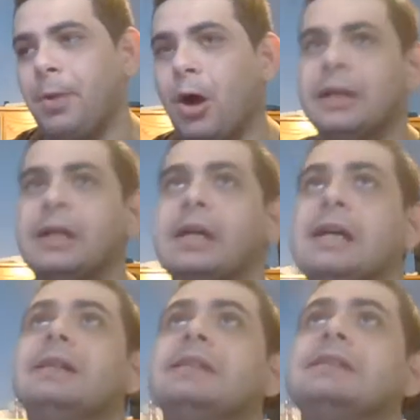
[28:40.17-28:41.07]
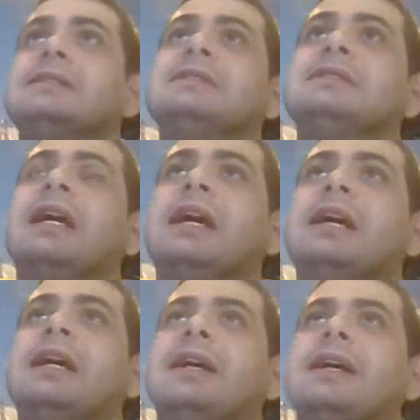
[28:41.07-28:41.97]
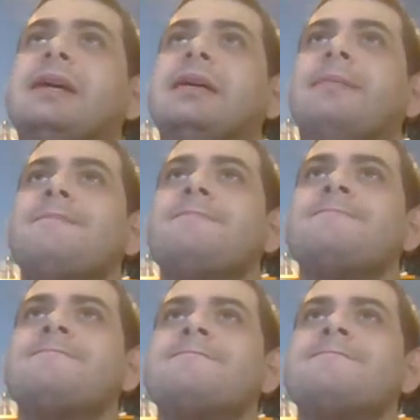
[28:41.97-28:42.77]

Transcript: part, um.